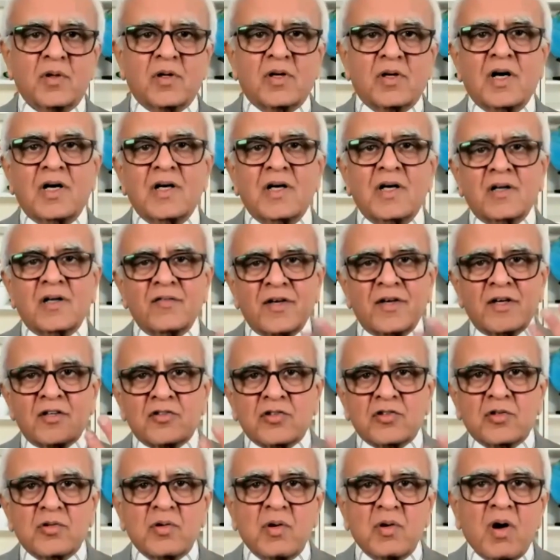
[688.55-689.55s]
cultivate
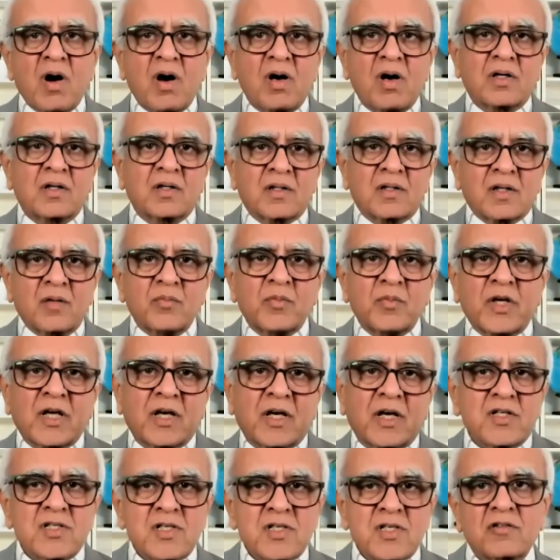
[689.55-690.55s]
strong
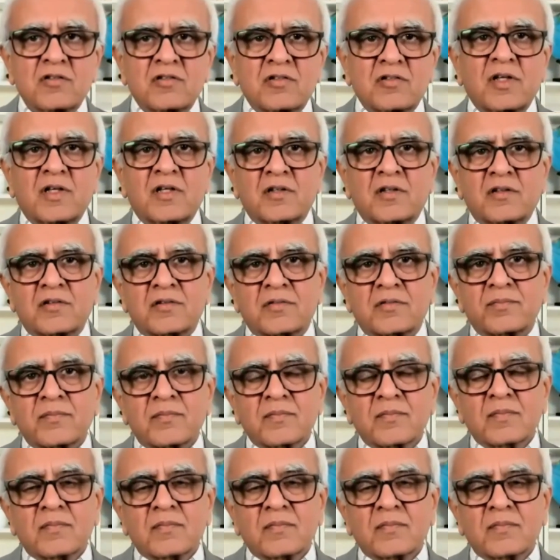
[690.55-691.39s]
communication skills.